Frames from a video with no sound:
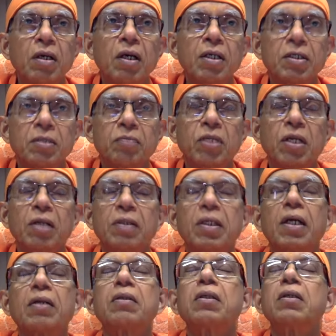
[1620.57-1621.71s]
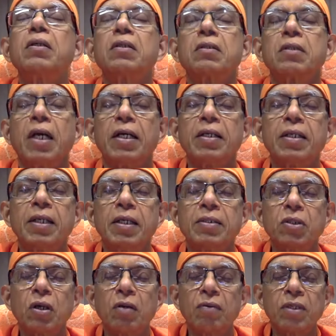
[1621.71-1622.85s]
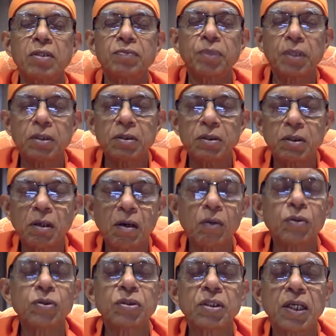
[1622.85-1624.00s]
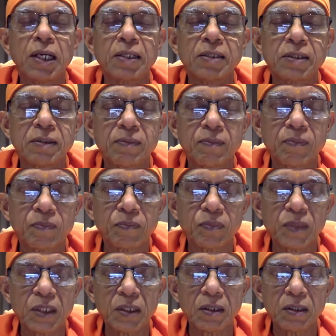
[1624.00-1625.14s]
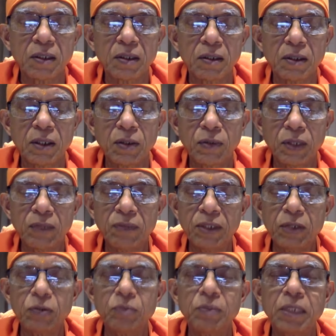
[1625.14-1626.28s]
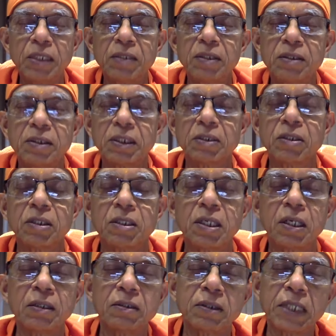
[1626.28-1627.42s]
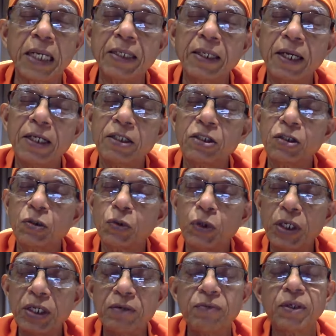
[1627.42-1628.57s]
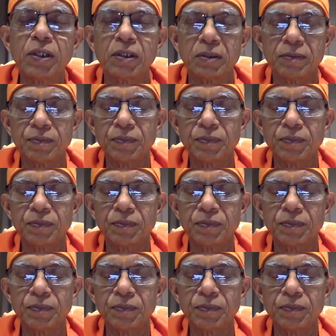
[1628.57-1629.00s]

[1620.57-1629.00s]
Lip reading: or something like that, the idea is always first close the eyes. When we do meditation, etc., the idea is to go inward.